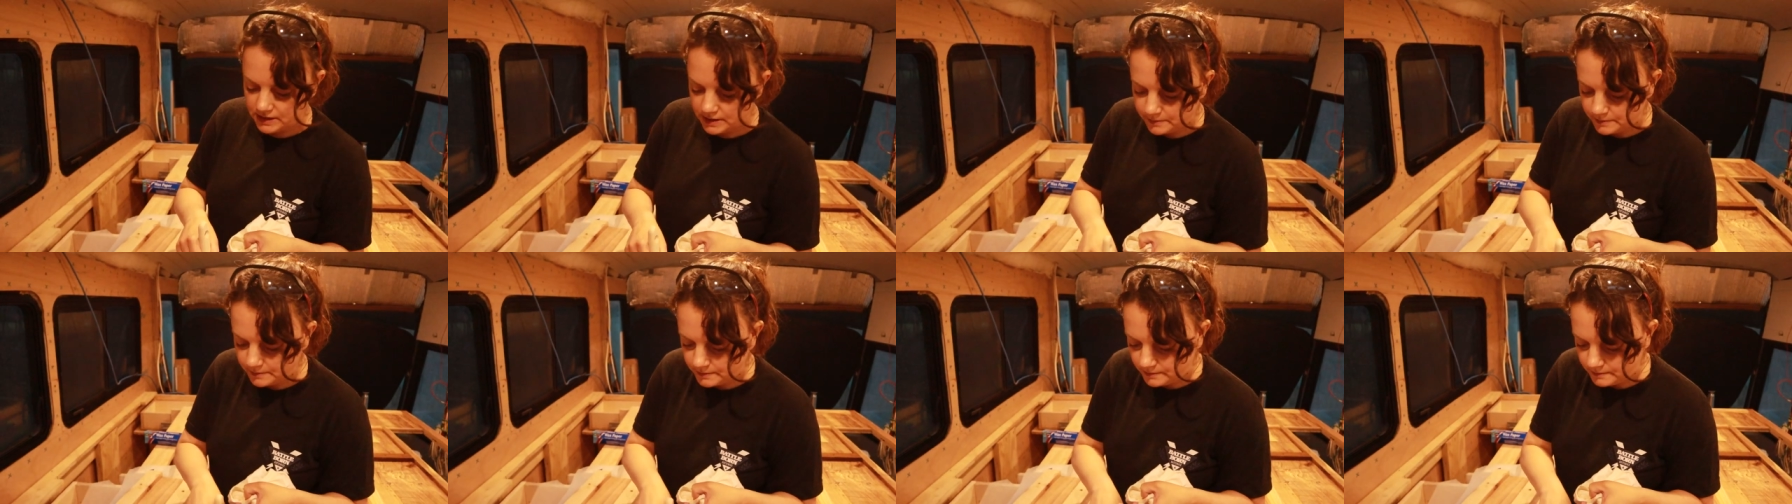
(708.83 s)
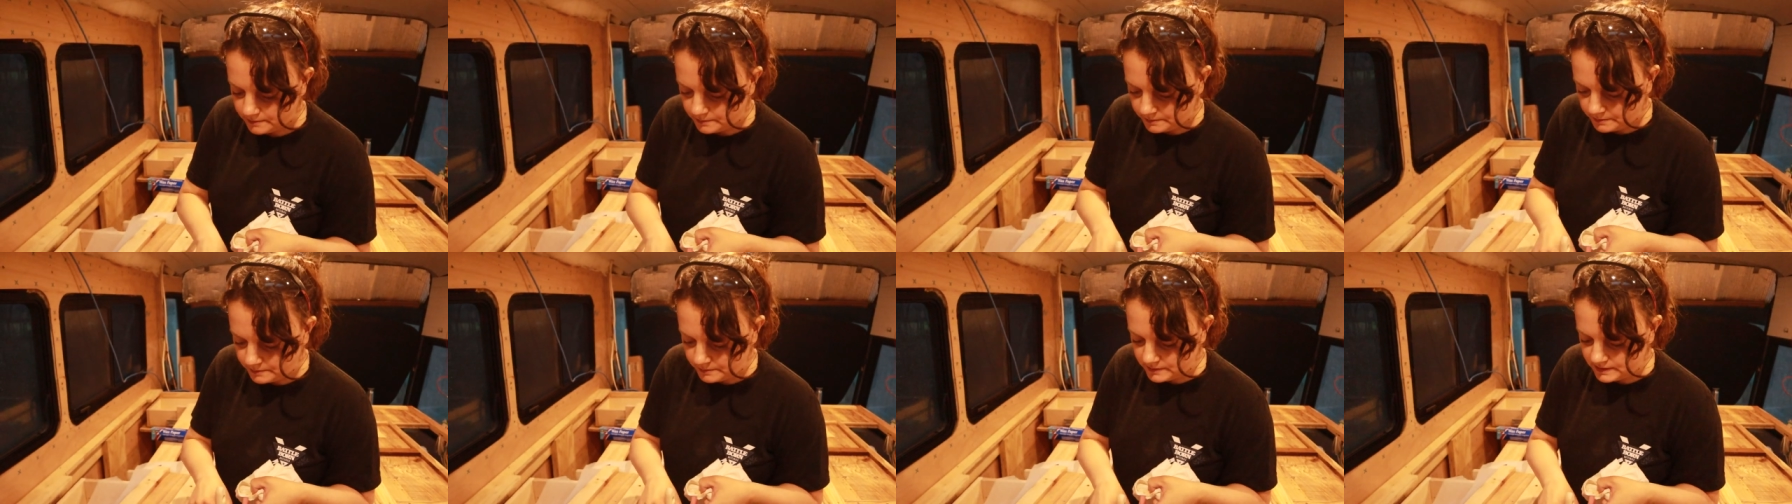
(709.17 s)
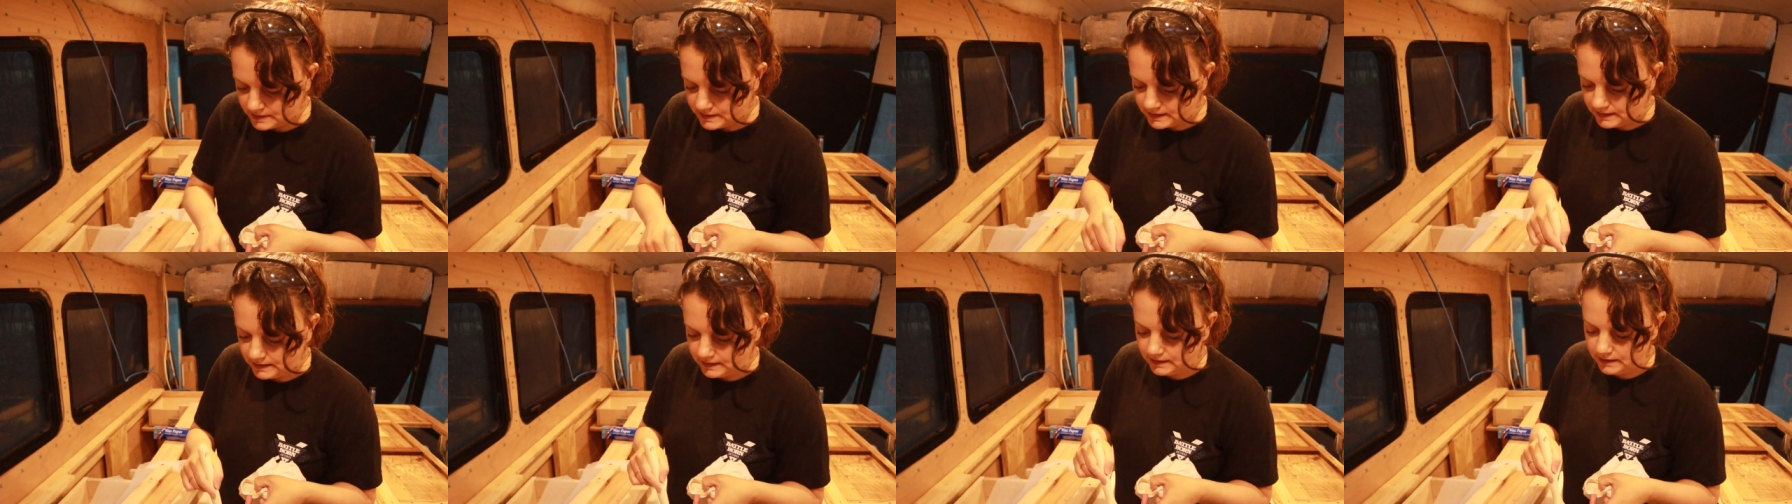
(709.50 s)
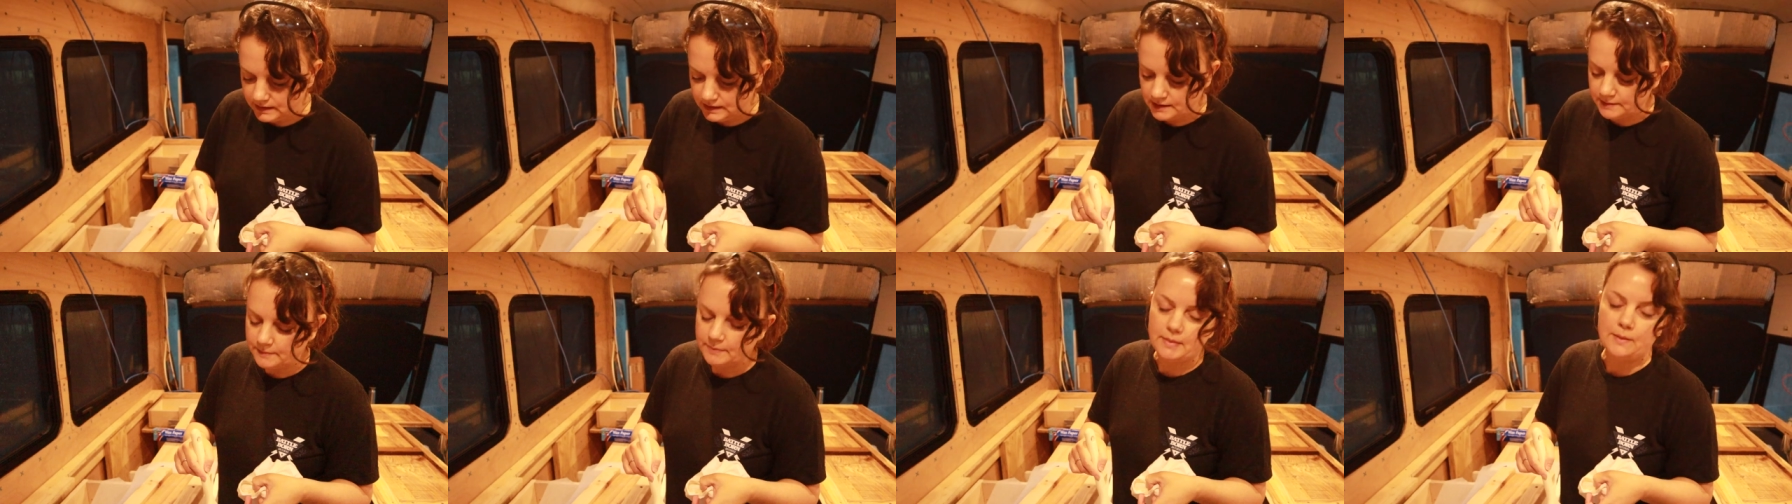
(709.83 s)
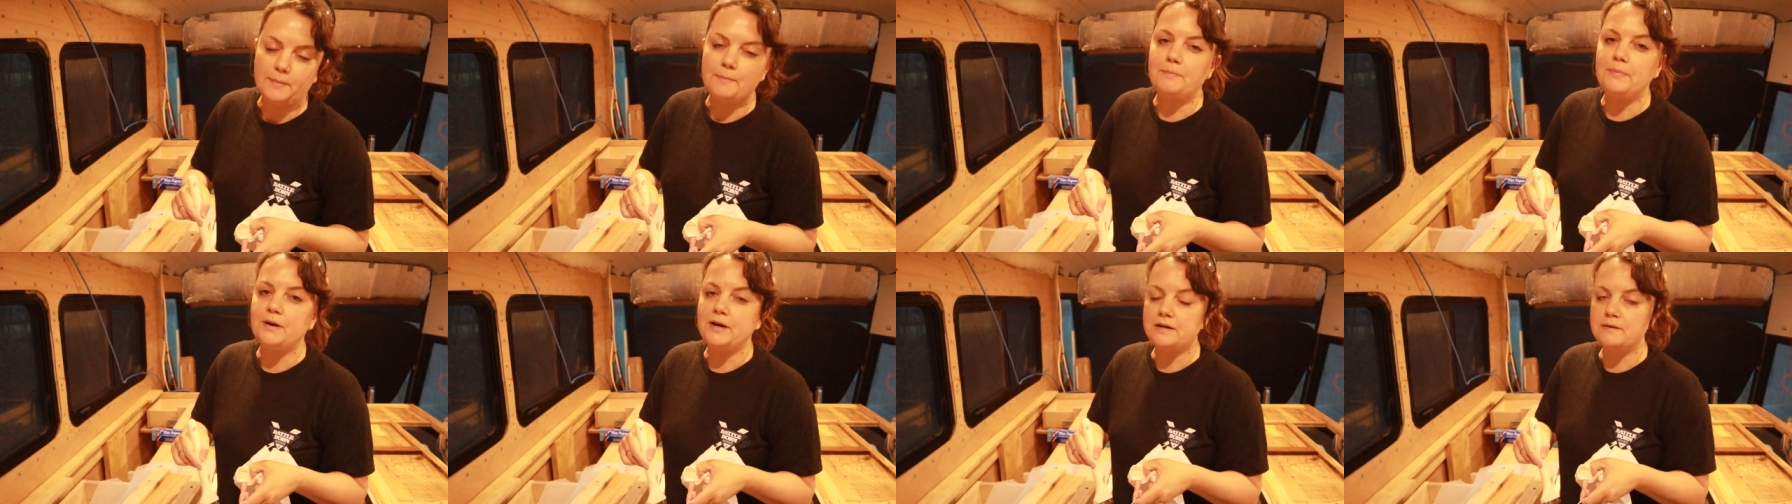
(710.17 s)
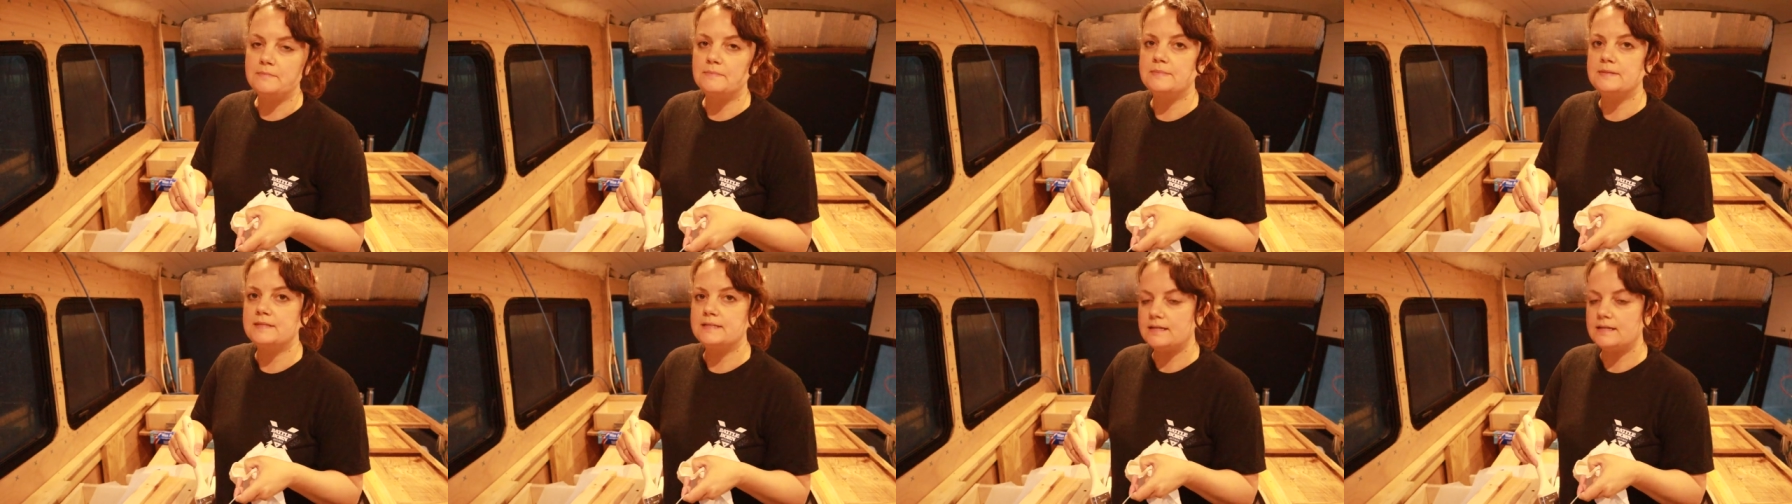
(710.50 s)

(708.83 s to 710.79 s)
We're sealing up the bottom